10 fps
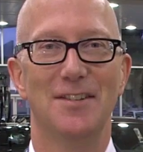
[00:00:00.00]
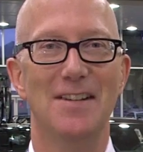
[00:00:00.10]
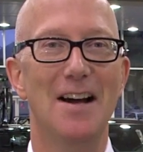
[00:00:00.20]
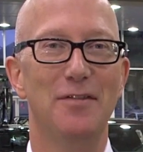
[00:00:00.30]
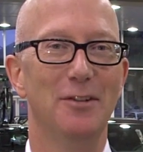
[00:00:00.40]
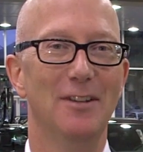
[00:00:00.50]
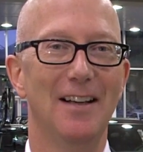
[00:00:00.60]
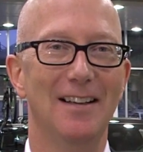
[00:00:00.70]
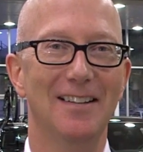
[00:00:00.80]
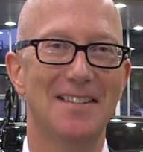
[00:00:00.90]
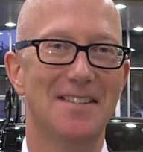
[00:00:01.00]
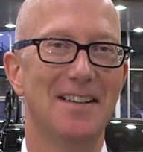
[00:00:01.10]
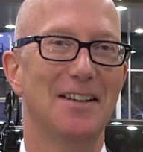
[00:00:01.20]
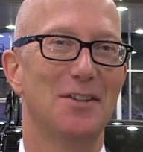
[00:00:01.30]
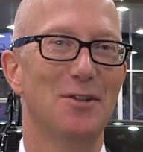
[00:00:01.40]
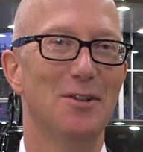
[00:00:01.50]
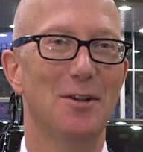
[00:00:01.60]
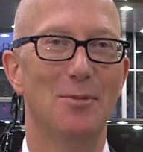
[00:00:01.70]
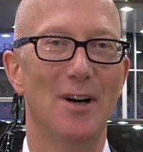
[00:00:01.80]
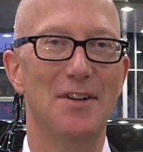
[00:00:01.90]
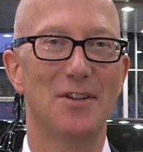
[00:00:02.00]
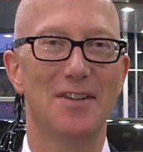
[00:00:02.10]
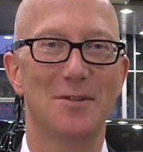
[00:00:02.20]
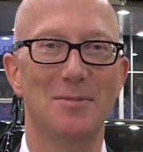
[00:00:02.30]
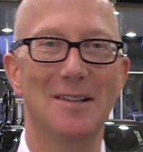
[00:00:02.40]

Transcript: So now if you're ready, let's take a tour of Brian Jessel